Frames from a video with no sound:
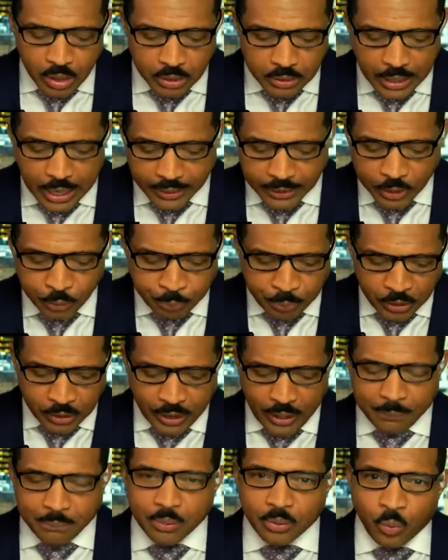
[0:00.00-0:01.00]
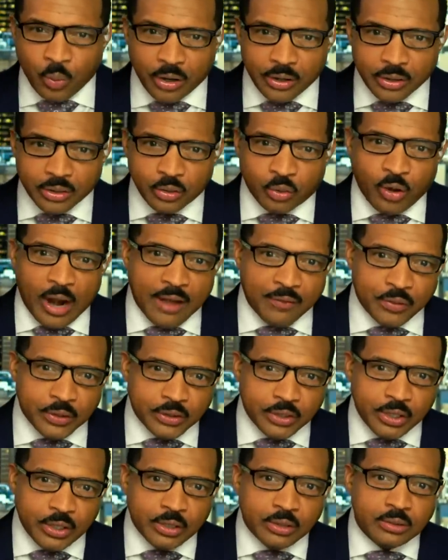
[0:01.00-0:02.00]
Now let's put up one of the graphics
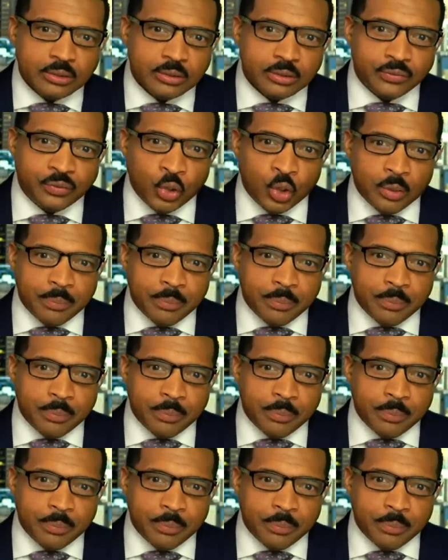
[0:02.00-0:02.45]
here, full